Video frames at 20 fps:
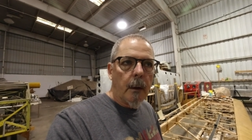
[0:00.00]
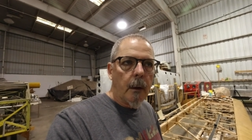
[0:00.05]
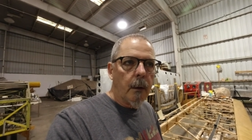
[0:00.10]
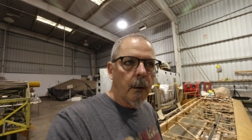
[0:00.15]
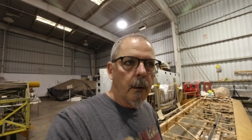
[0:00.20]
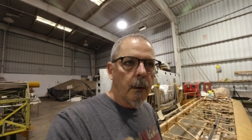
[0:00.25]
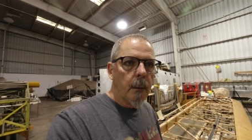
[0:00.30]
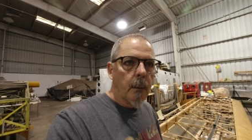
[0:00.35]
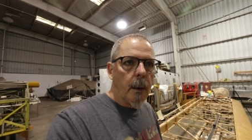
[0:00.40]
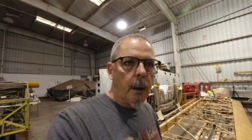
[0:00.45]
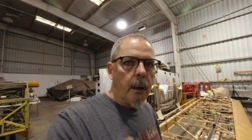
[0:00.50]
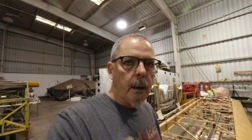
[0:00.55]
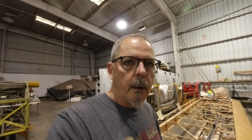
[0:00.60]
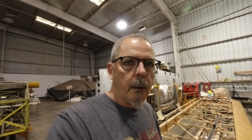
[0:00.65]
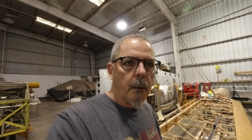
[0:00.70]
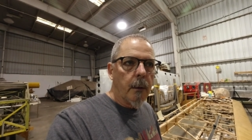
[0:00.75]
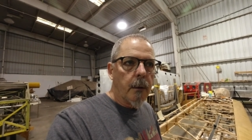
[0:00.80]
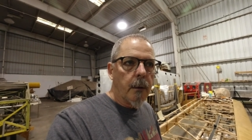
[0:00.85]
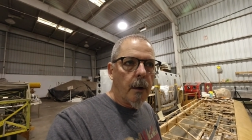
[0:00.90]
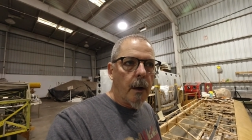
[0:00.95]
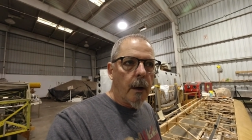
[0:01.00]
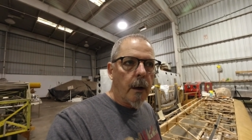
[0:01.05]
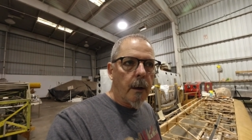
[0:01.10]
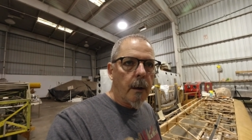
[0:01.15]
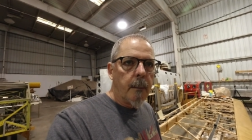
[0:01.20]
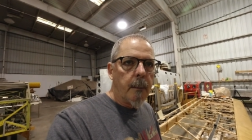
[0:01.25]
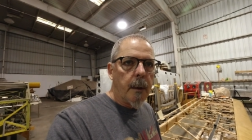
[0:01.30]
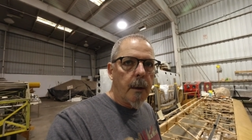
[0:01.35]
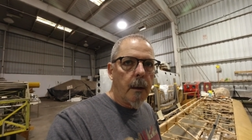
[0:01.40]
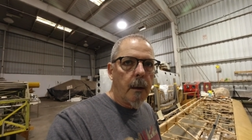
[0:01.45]
you know the radio is not
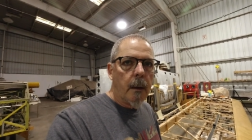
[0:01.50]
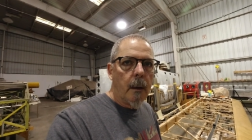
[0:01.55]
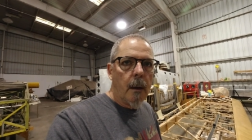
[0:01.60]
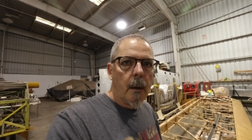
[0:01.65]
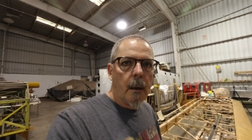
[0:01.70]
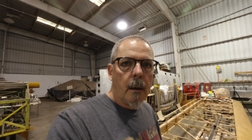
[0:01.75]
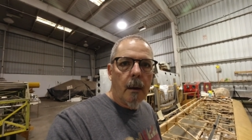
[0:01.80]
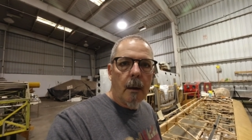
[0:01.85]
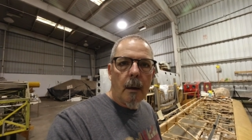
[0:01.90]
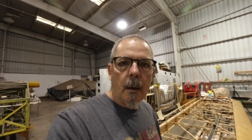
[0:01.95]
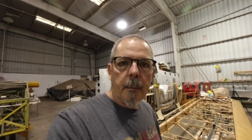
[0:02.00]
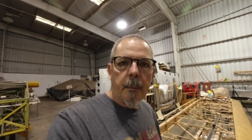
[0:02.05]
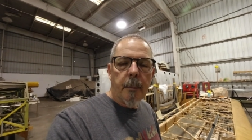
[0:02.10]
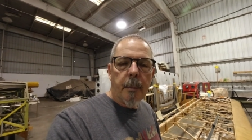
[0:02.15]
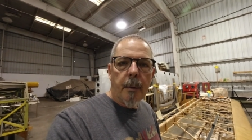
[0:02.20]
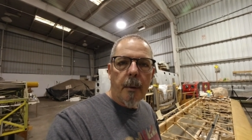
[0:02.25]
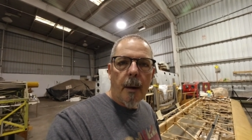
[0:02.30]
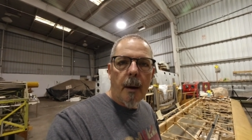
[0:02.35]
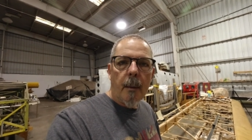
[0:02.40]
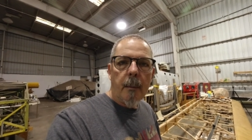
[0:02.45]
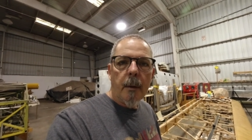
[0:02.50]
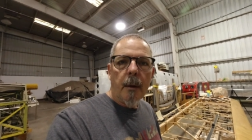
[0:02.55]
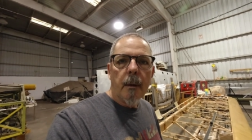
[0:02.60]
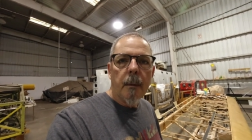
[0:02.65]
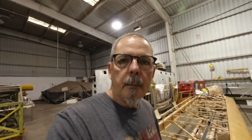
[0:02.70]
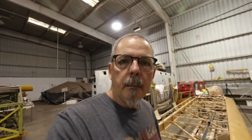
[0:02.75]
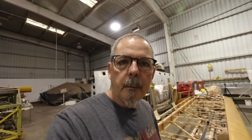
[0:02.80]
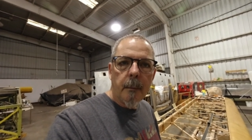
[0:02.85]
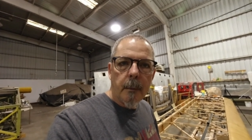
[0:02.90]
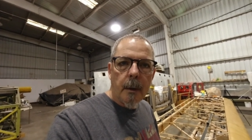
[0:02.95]
going to be a
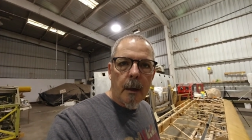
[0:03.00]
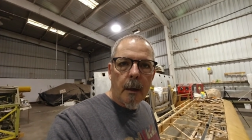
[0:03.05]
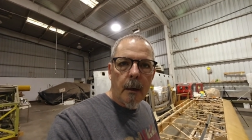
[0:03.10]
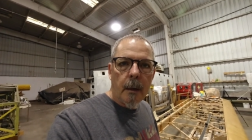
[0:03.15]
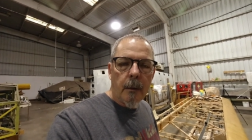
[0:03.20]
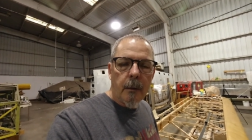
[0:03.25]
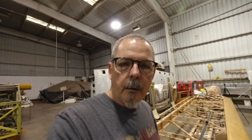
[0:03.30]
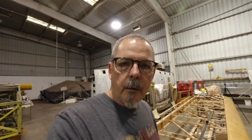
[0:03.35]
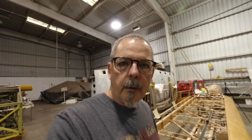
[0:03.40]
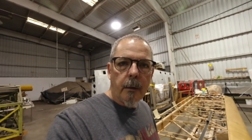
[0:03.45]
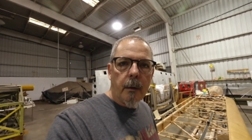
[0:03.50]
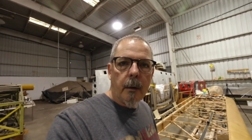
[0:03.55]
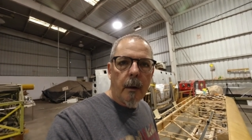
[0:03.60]
problem in its